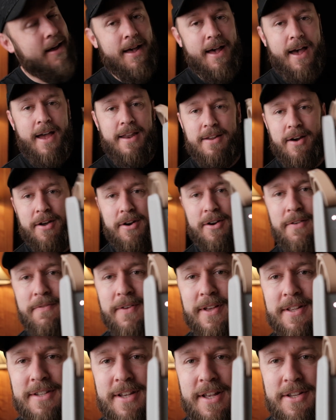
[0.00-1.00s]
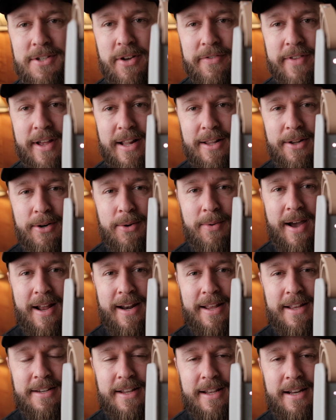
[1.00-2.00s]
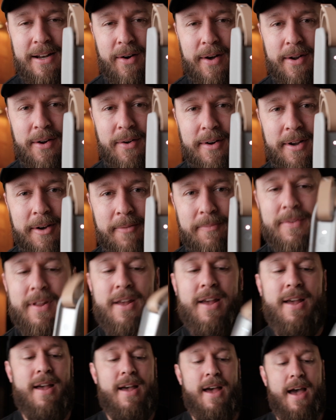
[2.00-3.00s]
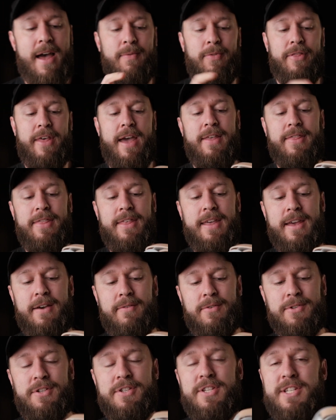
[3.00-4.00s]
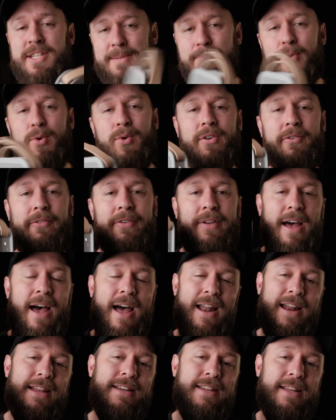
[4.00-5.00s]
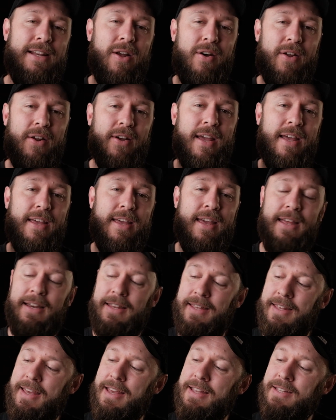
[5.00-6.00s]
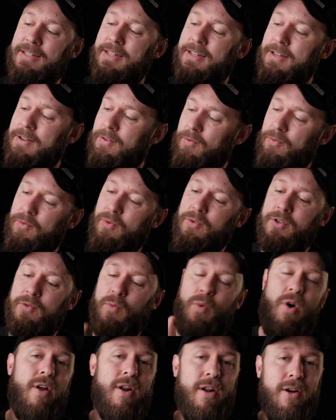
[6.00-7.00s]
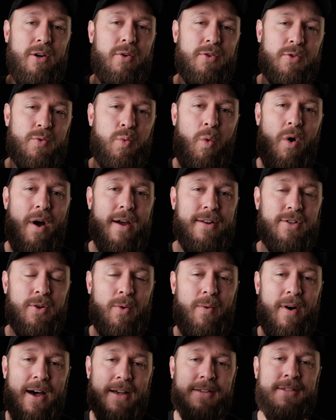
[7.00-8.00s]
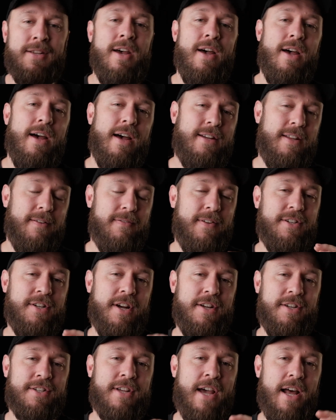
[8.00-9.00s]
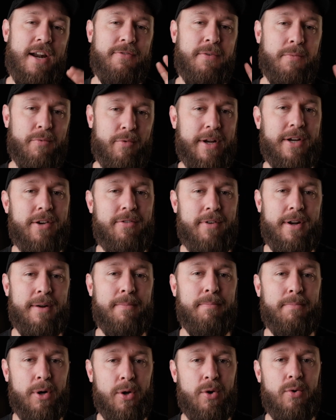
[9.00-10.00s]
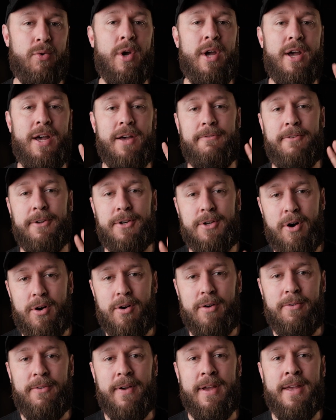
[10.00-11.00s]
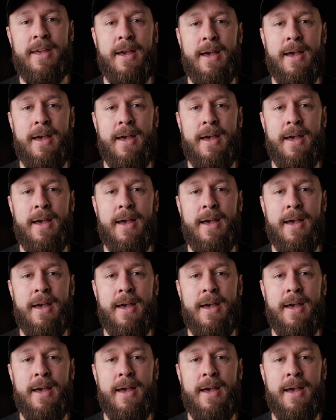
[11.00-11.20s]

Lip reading: and I don't know if you can see, it's got that little LED light on it. And that there was as small of a LED light I could get. Yes, while it looks white to us, it definitely changes color from red, green, and blue in photography,